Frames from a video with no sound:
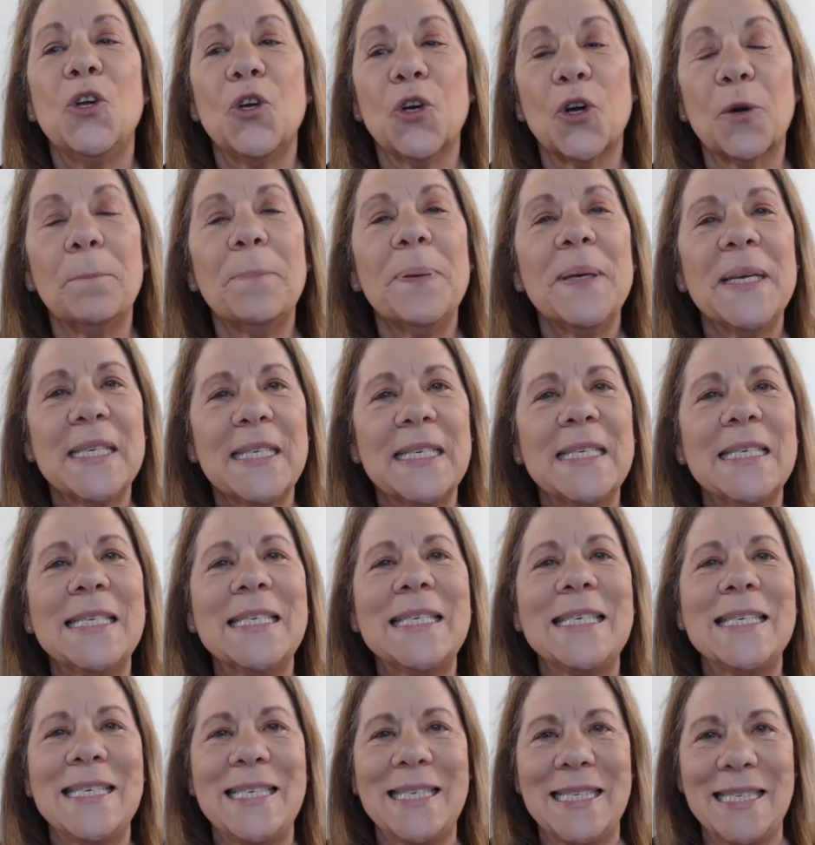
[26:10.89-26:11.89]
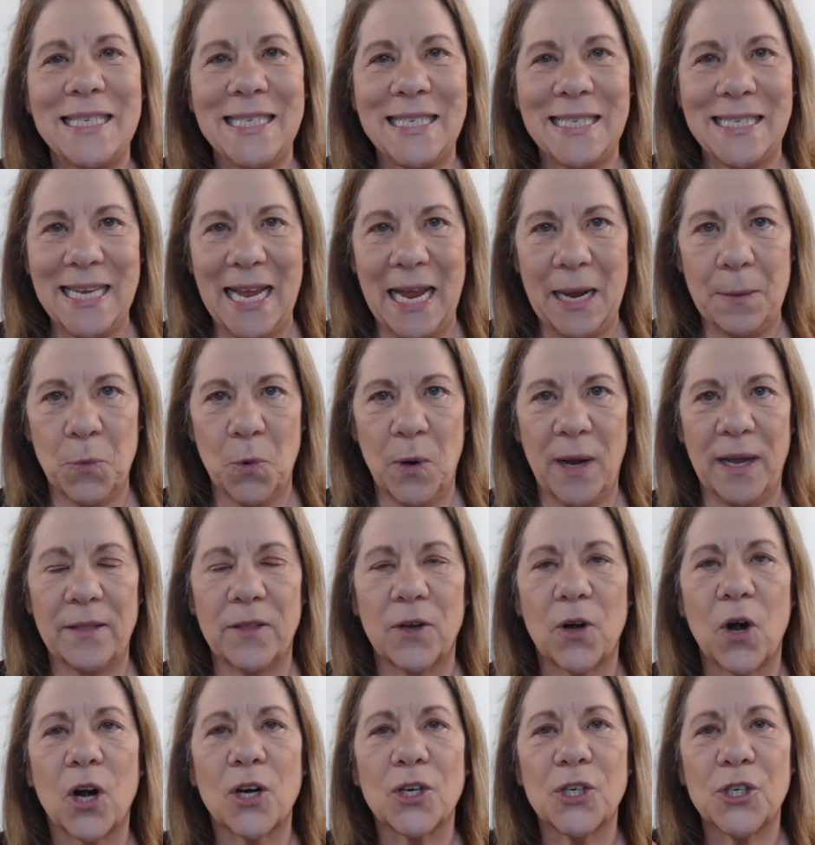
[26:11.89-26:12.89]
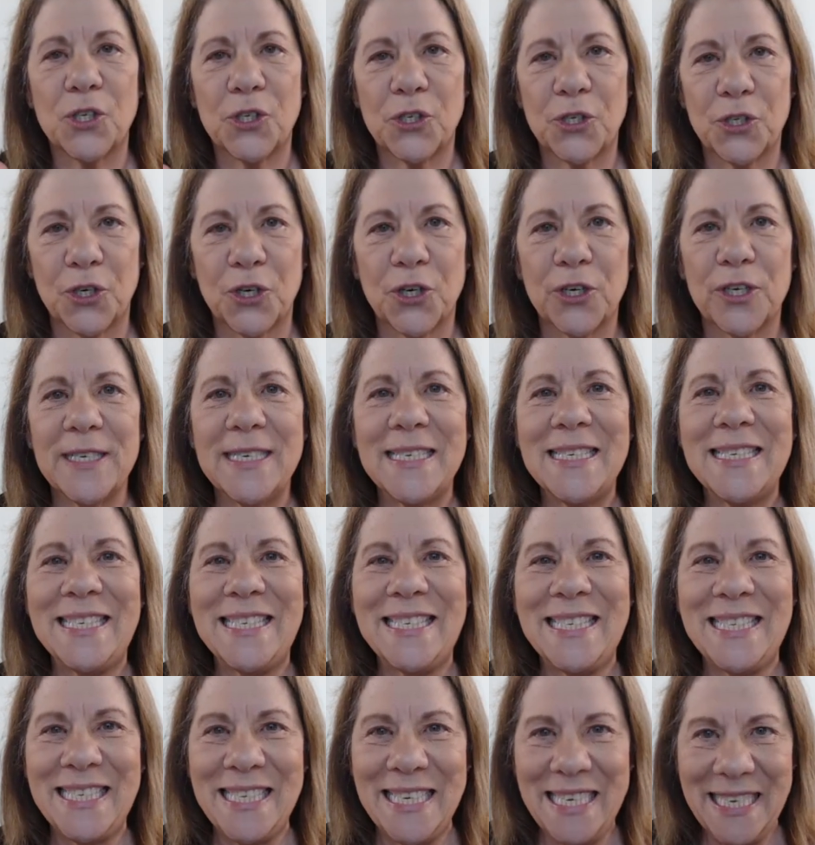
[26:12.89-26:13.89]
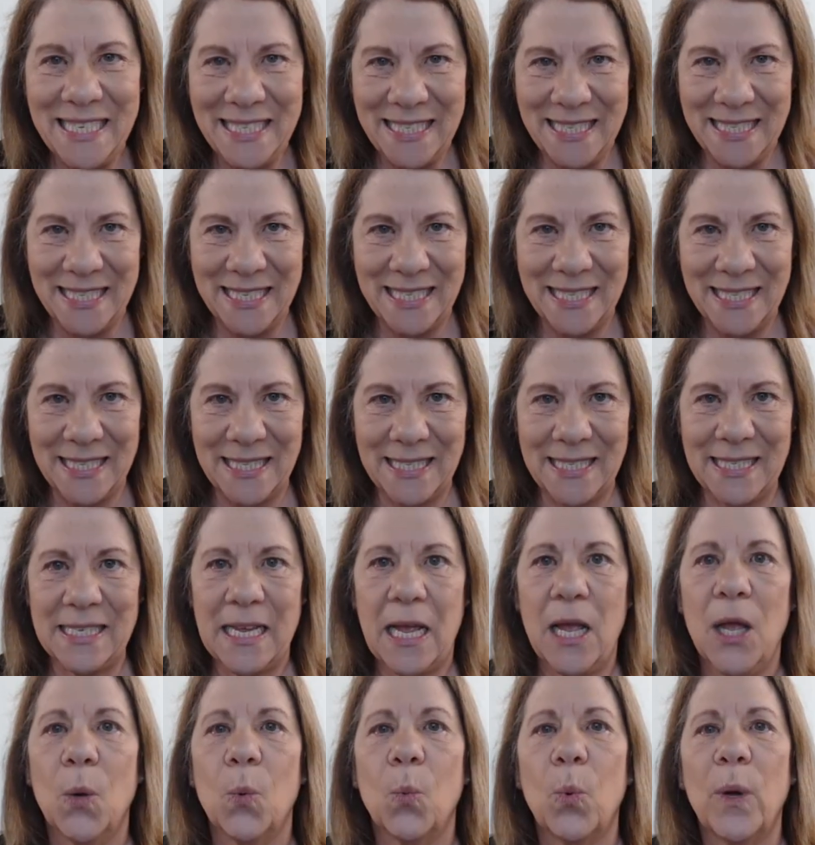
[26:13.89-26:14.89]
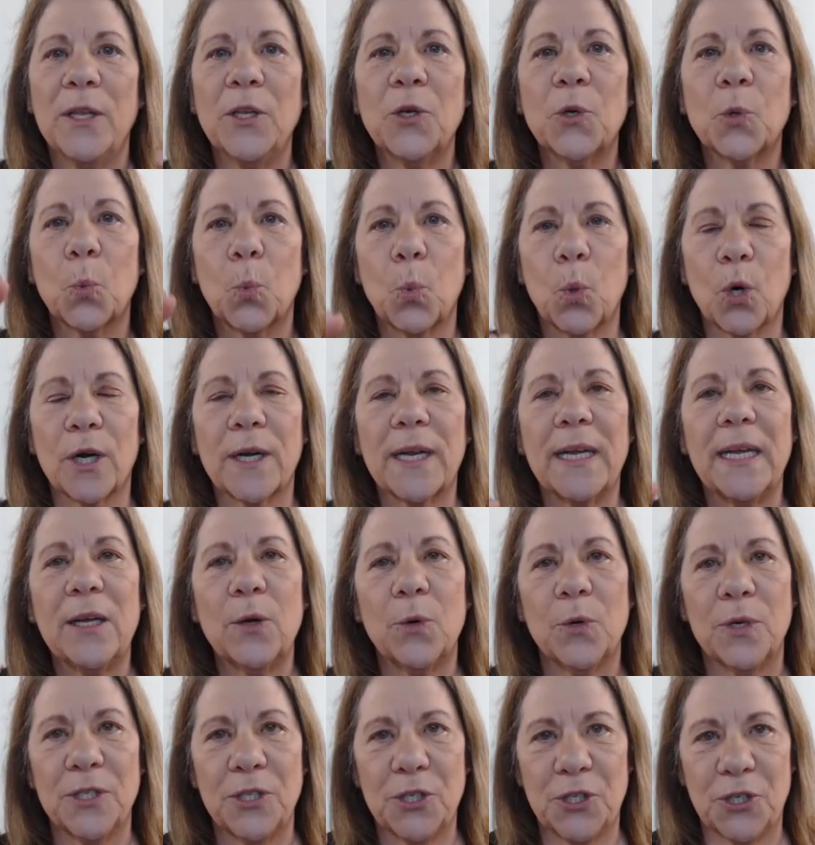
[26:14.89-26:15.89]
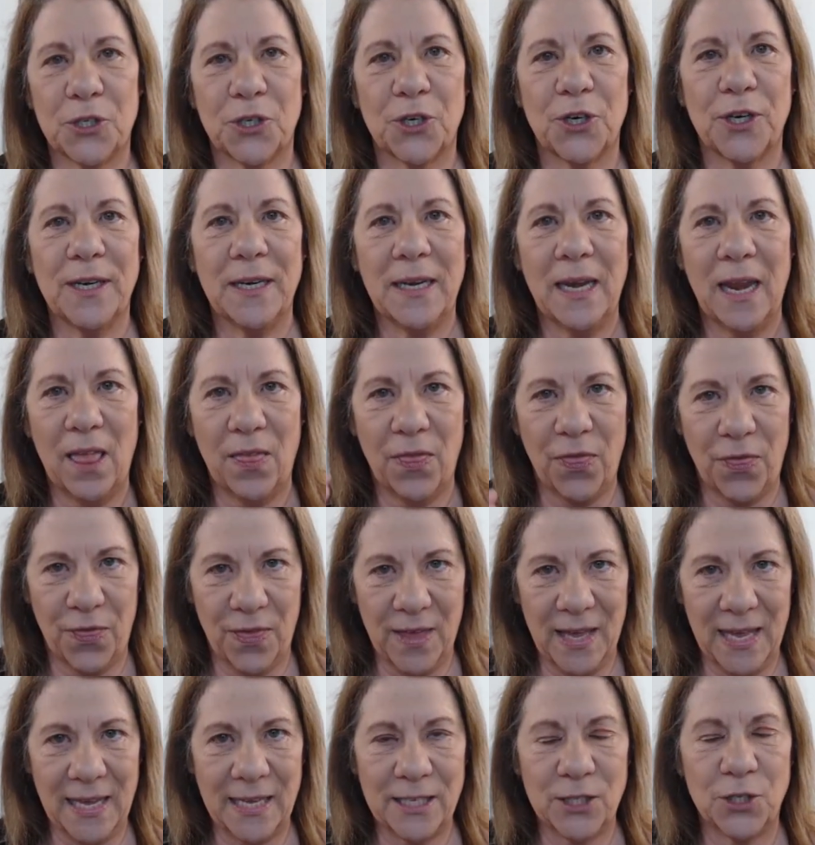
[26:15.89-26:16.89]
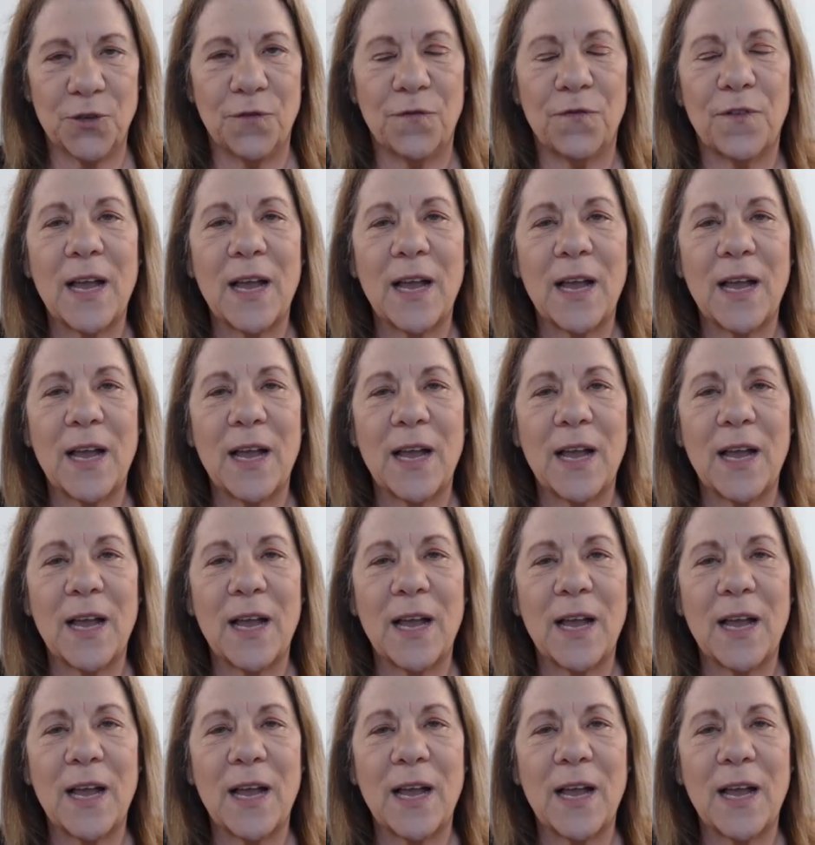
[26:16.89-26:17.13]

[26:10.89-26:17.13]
Your business is the same way. There are certain seasons when you're working on certain things.